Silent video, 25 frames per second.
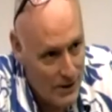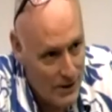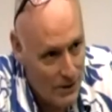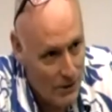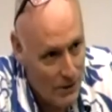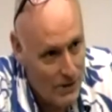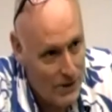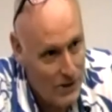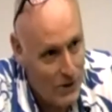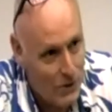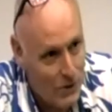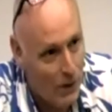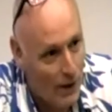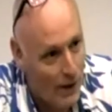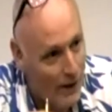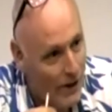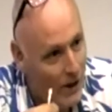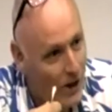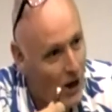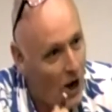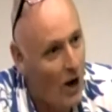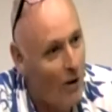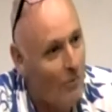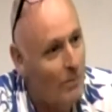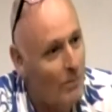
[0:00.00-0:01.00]
it's quite a
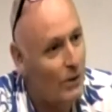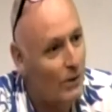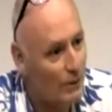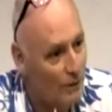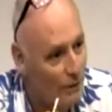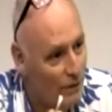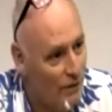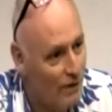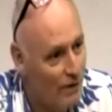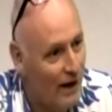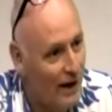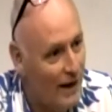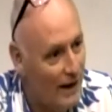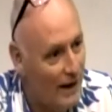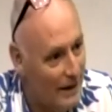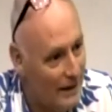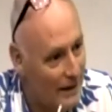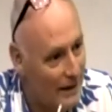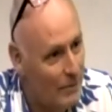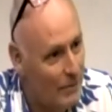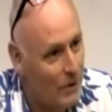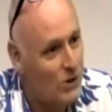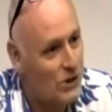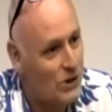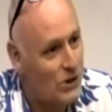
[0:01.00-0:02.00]
common refrain
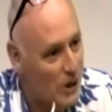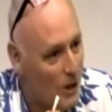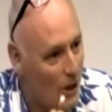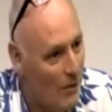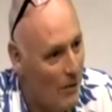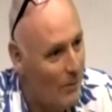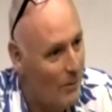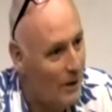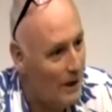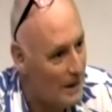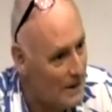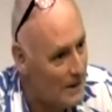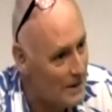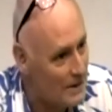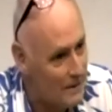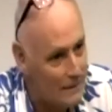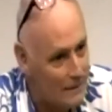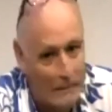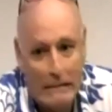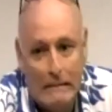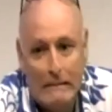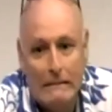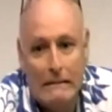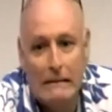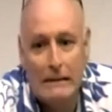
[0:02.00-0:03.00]
amongst comrades.
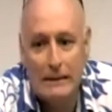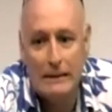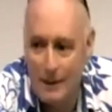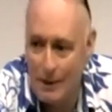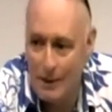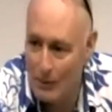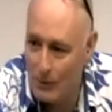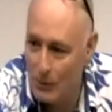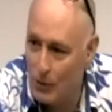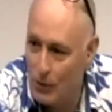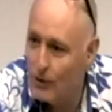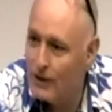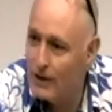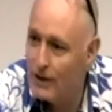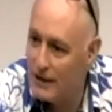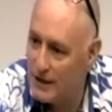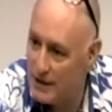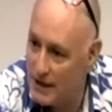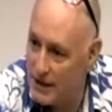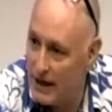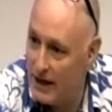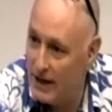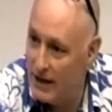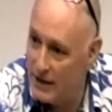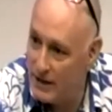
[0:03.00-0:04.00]
Nothing is
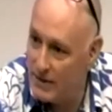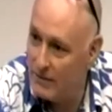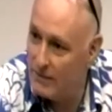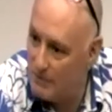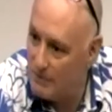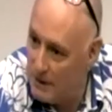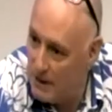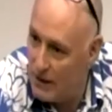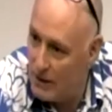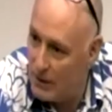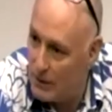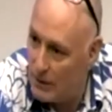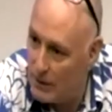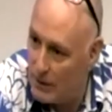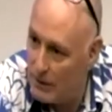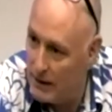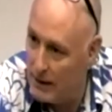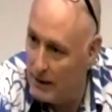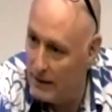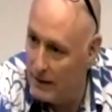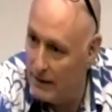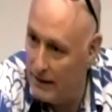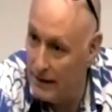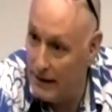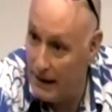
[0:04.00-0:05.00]
changing, you know what I
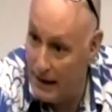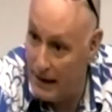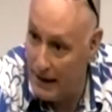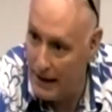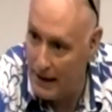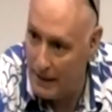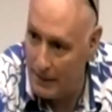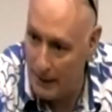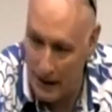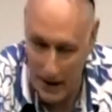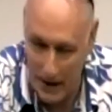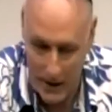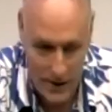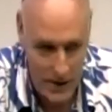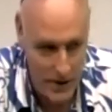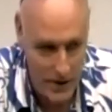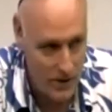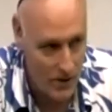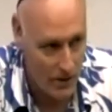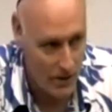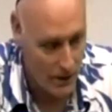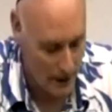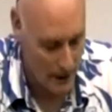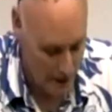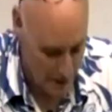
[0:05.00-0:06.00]
mean, in a Marxist
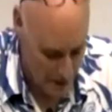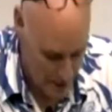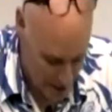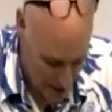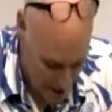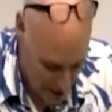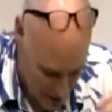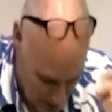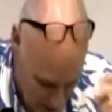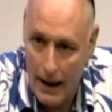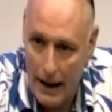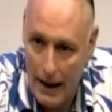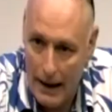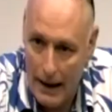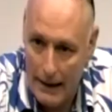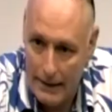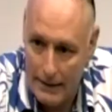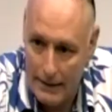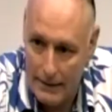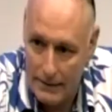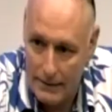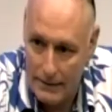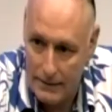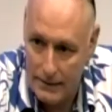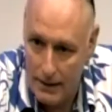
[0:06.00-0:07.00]
organization.
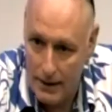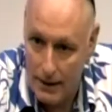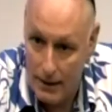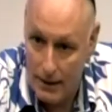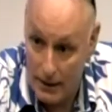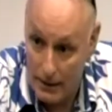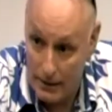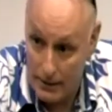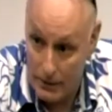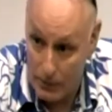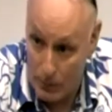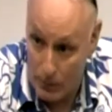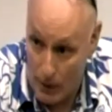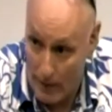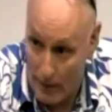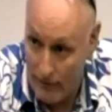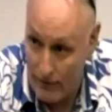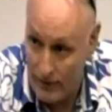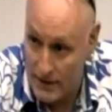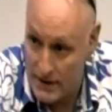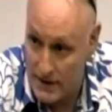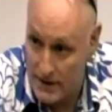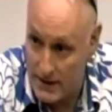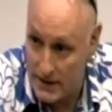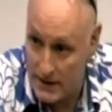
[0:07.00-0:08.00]
And the
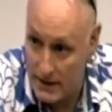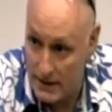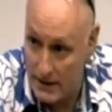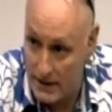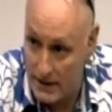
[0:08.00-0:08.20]
reference to